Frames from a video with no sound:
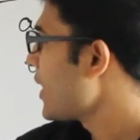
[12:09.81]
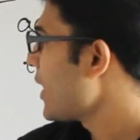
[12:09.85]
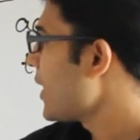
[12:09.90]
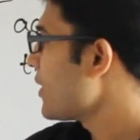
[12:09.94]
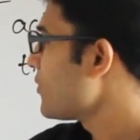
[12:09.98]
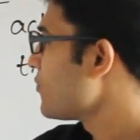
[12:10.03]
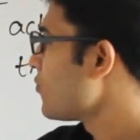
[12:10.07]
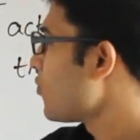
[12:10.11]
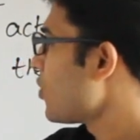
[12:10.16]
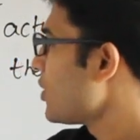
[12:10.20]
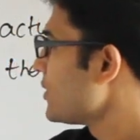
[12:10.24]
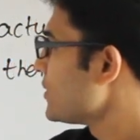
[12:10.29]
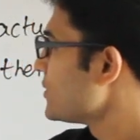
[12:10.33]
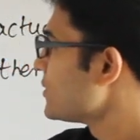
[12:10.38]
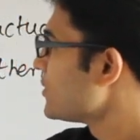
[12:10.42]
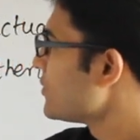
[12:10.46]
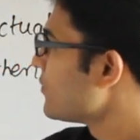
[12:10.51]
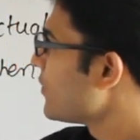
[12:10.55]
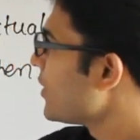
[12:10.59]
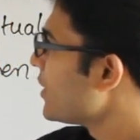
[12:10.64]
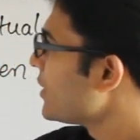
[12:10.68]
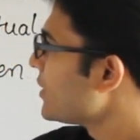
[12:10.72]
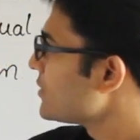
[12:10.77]
and what is
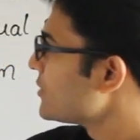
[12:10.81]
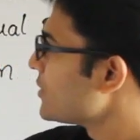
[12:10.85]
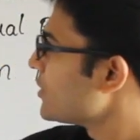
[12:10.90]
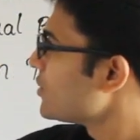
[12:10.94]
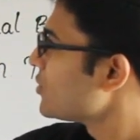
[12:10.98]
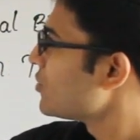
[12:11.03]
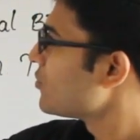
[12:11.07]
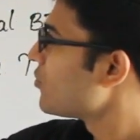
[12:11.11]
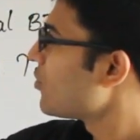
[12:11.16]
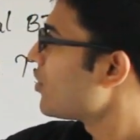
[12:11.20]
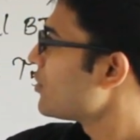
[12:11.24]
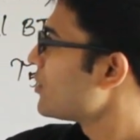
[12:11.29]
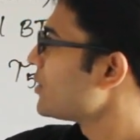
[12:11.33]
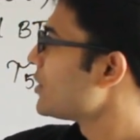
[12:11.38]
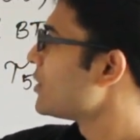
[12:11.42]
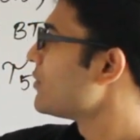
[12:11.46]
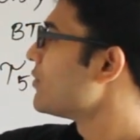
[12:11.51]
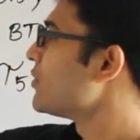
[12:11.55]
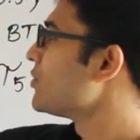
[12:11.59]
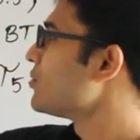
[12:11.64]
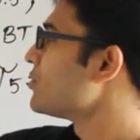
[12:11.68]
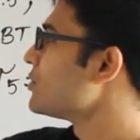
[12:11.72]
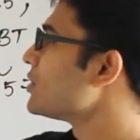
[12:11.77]
the weightage that you want to
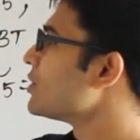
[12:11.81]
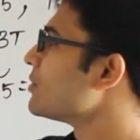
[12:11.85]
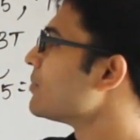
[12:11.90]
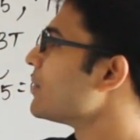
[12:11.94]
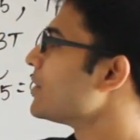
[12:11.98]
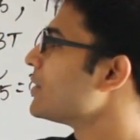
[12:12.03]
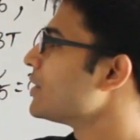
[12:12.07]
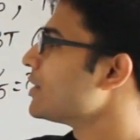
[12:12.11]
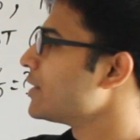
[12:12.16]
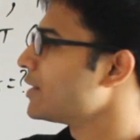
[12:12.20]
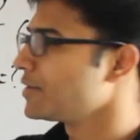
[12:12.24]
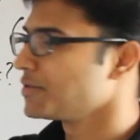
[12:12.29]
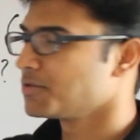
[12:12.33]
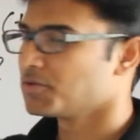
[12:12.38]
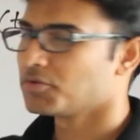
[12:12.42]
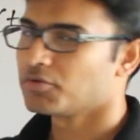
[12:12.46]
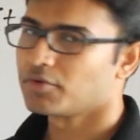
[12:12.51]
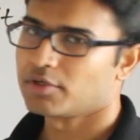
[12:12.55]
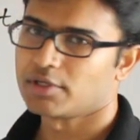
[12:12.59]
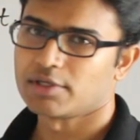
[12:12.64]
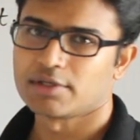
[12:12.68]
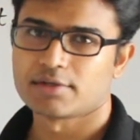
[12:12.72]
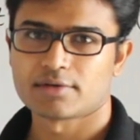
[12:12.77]
give it to the remaining
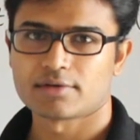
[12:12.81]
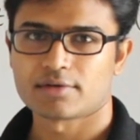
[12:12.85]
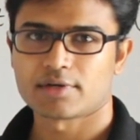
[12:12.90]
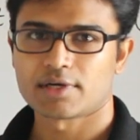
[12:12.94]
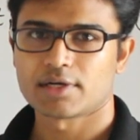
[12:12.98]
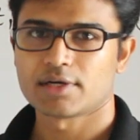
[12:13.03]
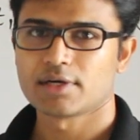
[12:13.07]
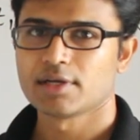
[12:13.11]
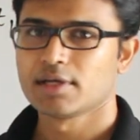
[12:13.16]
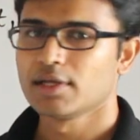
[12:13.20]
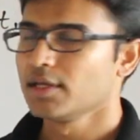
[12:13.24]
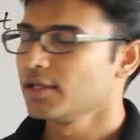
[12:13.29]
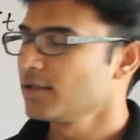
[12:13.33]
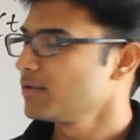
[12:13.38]
history, right?